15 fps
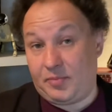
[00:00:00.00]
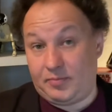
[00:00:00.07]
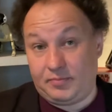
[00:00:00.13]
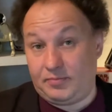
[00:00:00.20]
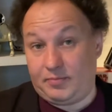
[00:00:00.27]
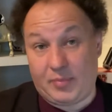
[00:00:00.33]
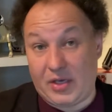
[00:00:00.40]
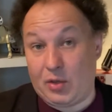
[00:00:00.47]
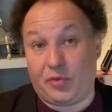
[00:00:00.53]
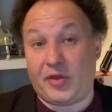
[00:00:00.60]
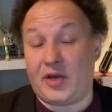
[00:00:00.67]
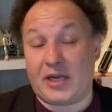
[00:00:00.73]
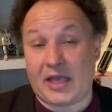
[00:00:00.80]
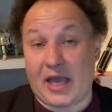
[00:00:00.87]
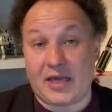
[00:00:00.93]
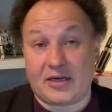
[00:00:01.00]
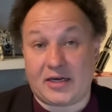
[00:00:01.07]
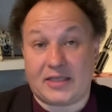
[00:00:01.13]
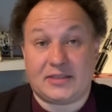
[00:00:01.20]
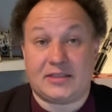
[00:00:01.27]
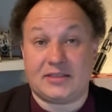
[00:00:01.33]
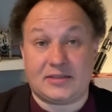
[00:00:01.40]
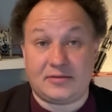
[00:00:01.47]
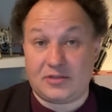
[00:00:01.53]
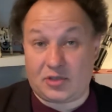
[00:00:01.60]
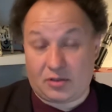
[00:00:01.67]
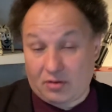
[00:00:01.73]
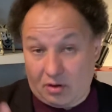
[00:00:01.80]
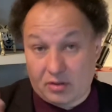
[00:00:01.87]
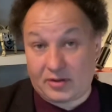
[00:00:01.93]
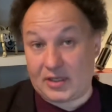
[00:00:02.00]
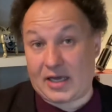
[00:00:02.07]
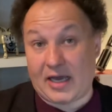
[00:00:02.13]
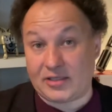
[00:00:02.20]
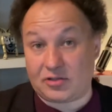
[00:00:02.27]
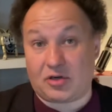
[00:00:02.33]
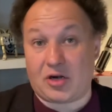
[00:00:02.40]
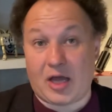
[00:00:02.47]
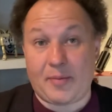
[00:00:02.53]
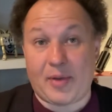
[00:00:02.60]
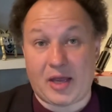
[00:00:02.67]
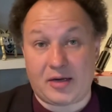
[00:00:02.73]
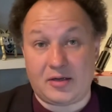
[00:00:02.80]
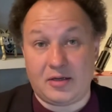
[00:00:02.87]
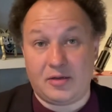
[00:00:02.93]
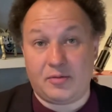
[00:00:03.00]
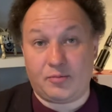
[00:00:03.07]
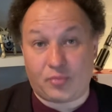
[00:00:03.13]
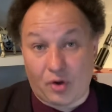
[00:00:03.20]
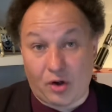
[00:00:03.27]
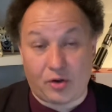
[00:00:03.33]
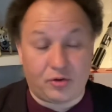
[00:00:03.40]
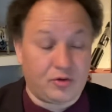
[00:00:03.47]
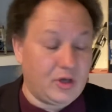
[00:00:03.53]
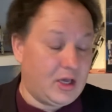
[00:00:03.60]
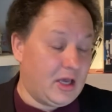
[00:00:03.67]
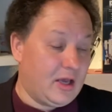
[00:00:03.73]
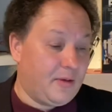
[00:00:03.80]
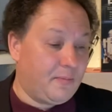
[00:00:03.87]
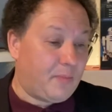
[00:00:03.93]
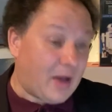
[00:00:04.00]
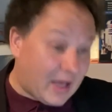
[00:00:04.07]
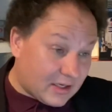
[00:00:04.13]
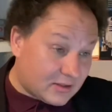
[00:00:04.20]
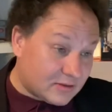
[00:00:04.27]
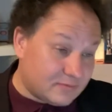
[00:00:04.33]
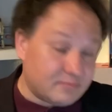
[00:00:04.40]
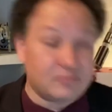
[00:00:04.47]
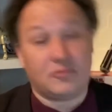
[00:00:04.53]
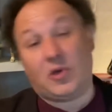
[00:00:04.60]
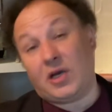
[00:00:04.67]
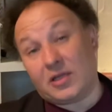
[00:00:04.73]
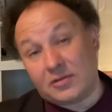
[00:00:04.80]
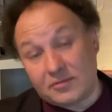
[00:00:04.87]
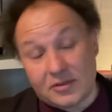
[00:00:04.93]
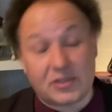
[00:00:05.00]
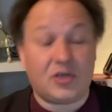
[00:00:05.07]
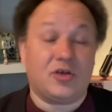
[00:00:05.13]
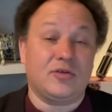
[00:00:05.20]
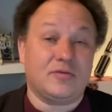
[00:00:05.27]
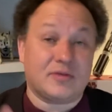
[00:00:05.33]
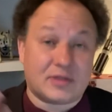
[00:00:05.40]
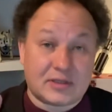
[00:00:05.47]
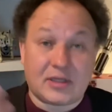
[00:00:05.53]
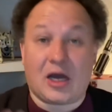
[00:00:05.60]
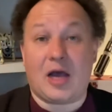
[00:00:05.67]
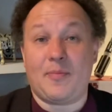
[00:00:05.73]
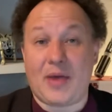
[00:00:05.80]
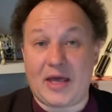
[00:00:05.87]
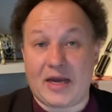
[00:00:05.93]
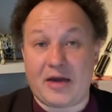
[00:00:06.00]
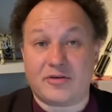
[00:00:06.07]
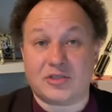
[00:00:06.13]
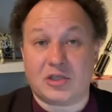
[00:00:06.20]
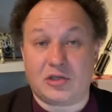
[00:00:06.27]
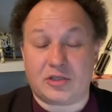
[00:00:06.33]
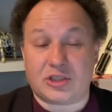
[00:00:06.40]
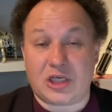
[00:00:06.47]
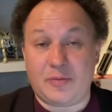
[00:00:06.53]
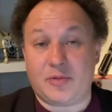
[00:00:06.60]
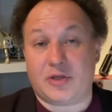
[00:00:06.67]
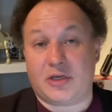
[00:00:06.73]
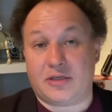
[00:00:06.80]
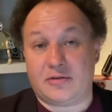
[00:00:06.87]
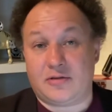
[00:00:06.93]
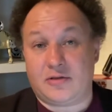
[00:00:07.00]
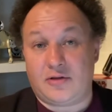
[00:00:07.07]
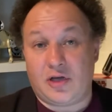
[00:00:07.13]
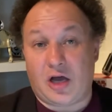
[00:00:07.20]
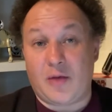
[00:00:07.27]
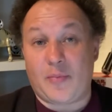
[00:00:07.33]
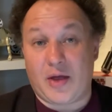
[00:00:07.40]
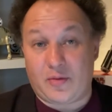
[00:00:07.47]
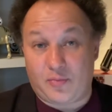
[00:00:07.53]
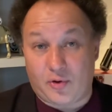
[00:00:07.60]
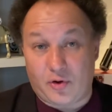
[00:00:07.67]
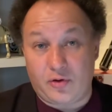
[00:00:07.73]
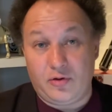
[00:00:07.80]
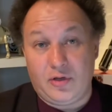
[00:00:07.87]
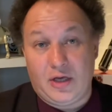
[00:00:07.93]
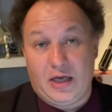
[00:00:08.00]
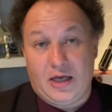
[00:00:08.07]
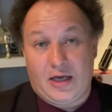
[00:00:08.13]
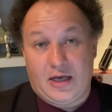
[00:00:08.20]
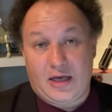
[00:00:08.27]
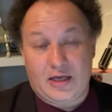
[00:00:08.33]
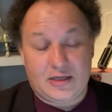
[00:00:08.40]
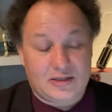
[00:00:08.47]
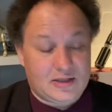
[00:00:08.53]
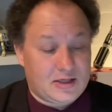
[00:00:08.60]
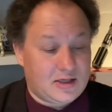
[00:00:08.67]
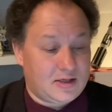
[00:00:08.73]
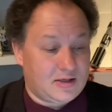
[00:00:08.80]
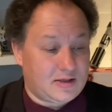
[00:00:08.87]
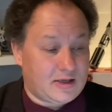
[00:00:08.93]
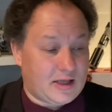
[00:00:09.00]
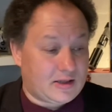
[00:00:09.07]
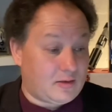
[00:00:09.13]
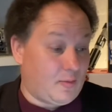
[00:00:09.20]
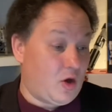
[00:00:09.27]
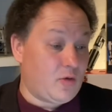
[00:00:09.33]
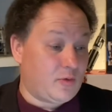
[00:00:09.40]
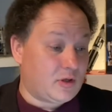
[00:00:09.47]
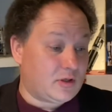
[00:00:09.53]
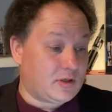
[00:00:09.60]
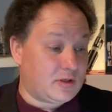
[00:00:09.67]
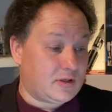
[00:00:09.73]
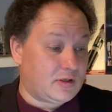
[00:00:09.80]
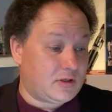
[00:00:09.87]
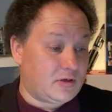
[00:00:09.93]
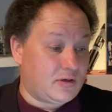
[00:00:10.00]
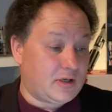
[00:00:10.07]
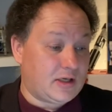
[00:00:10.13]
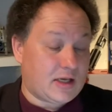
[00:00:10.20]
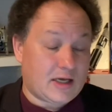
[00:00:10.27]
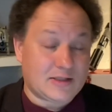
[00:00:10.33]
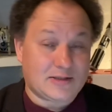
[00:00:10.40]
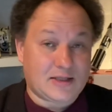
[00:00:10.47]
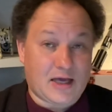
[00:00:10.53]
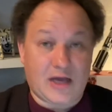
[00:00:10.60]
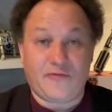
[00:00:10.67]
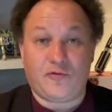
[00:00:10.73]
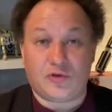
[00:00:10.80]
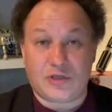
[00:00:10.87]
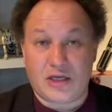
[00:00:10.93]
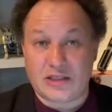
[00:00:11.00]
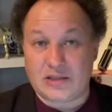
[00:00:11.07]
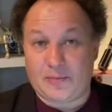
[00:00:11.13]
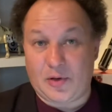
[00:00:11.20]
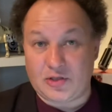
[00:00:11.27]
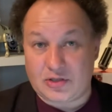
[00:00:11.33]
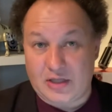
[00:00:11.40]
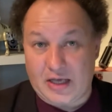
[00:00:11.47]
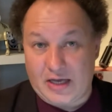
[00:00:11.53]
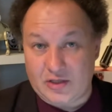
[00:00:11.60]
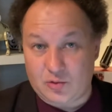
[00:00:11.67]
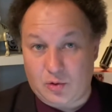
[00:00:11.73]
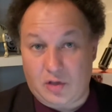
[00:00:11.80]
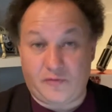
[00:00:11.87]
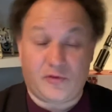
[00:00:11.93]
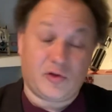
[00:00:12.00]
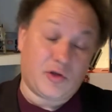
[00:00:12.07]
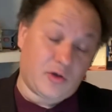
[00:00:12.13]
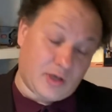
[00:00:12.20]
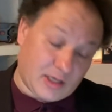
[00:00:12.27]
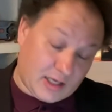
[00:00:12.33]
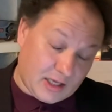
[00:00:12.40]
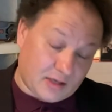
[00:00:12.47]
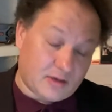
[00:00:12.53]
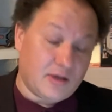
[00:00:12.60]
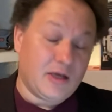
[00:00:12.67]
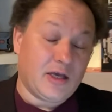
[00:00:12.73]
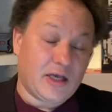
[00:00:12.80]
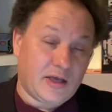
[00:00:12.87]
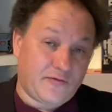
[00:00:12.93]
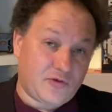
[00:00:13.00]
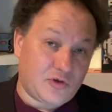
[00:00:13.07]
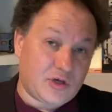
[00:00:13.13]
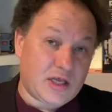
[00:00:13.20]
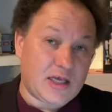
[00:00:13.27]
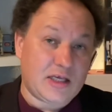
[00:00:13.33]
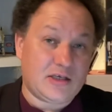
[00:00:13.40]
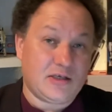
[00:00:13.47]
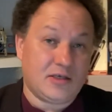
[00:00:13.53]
be authenticated, as is the case on an iPad Pro. But well, the iPad Air is a lot cheaper than the iPad Pro, and at the moment, it has the A14 as opposed to the A12. Although again, if you need